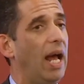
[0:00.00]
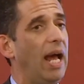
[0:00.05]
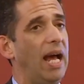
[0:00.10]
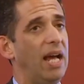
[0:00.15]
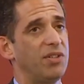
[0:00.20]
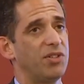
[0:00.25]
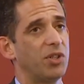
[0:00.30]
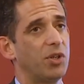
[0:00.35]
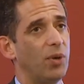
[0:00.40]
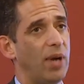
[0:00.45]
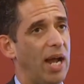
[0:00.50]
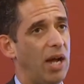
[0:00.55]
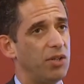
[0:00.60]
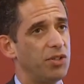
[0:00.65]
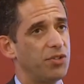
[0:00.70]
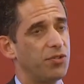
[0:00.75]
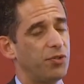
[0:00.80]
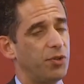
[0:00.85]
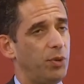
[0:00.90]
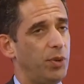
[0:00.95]
as
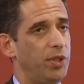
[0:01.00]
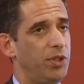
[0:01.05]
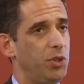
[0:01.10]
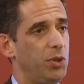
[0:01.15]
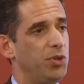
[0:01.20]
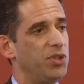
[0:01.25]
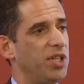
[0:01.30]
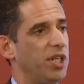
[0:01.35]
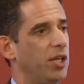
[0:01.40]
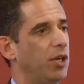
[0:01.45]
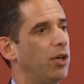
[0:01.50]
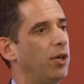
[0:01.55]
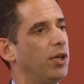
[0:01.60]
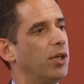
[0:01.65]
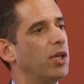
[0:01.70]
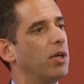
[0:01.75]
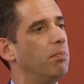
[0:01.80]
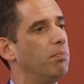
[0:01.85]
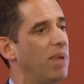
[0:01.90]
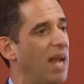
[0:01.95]
grounds for reducing
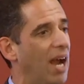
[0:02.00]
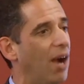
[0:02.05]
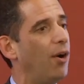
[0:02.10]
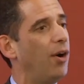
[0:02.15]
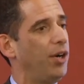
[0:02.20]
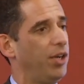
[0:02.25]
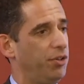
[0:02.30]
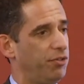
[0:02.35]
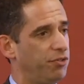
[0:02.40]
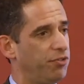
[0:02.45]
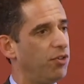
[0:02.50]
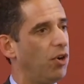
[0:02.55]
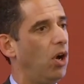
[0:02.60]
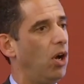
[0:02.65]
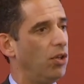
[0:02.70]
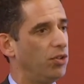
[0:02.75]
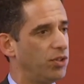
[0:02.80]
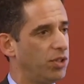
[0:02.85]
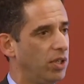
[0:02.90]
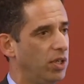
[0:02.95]
her comparative
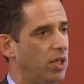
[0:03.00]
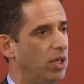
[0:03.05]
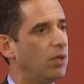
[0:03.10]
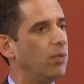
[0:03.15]
fault